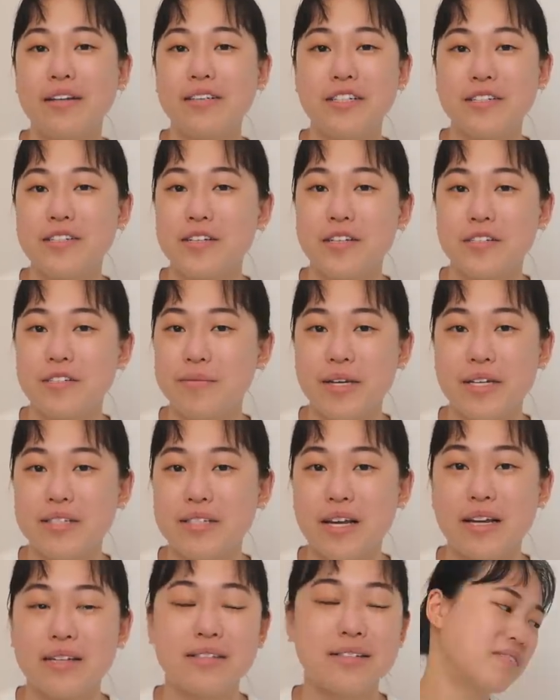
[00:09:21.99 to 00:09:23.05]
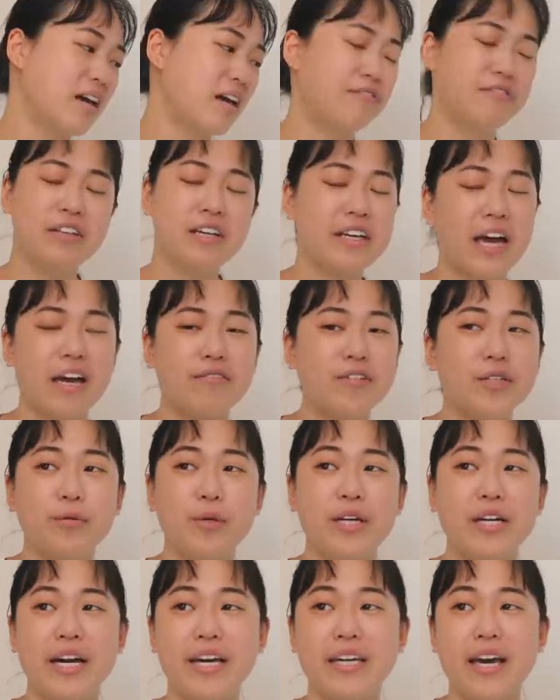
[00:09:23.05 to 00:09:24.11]
It just doesn't make sense. I feel like every
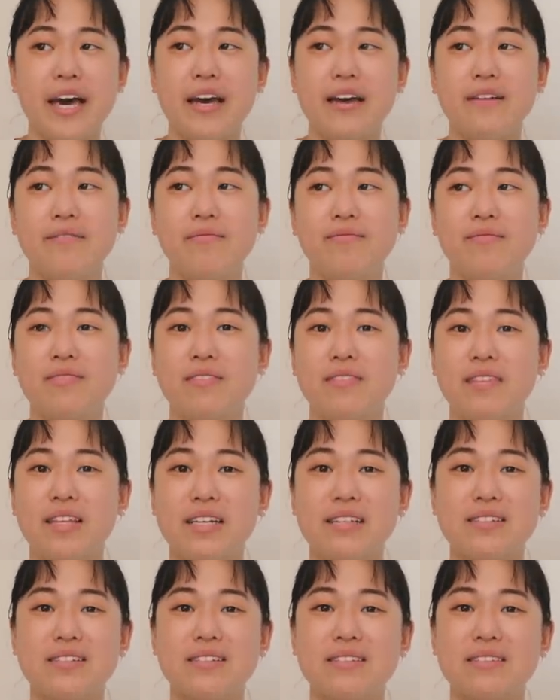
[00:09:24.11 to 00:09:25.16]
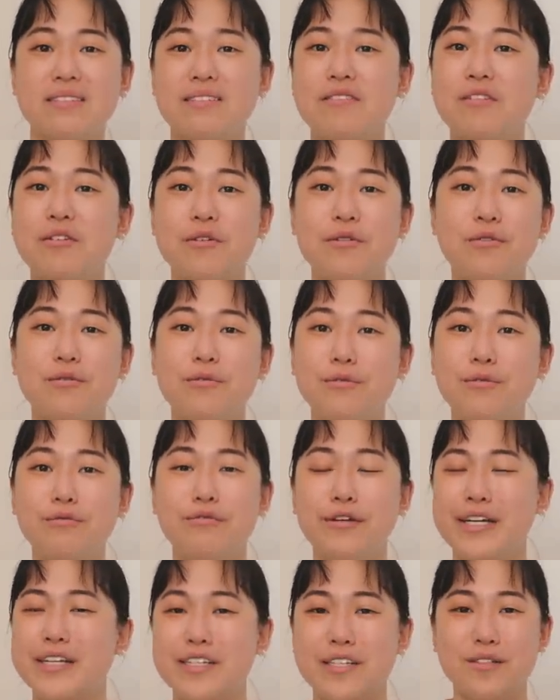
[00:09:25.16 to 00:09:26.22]
week I get this new
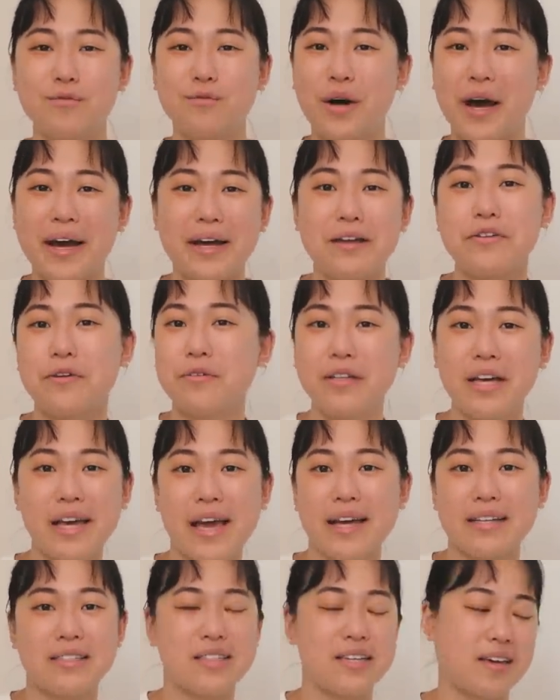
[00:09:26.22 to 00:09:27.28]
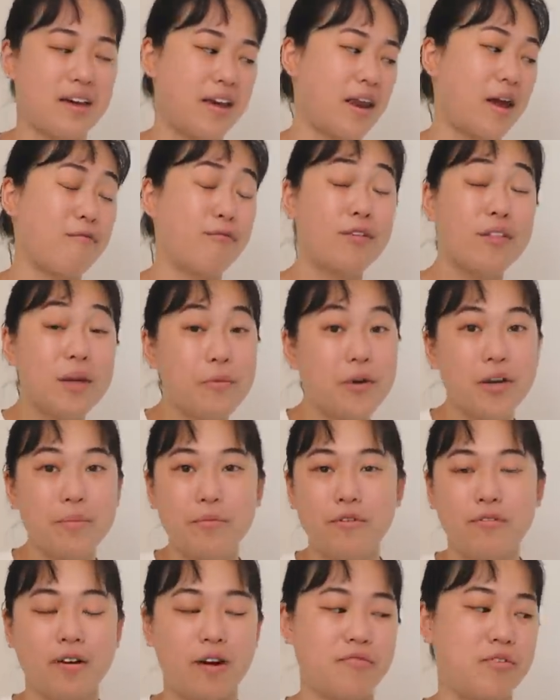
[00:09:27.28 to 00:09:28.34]
reason why I don't like Etsy and I really want to
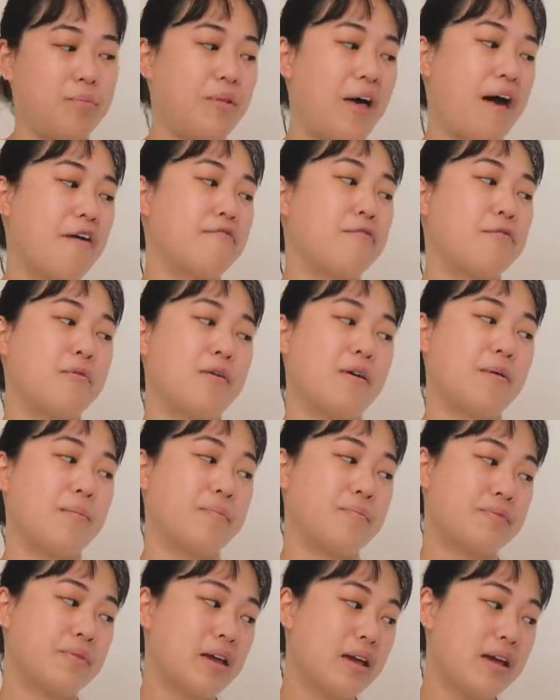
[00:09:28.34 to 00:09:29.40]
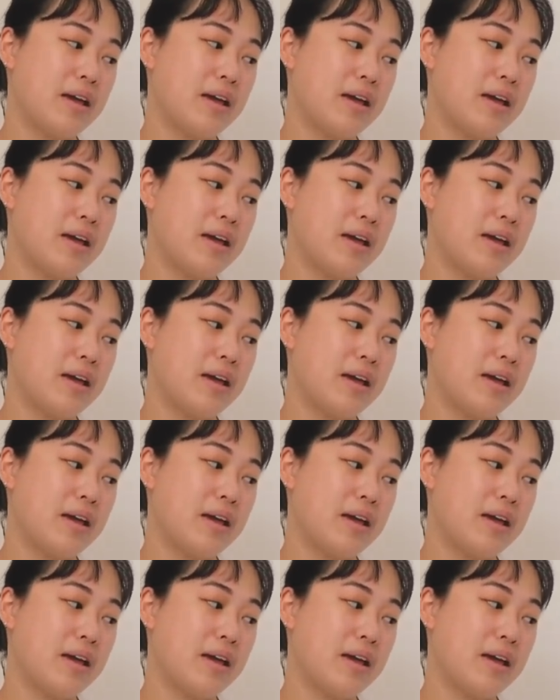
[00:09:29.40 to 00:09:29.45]
move off the platform.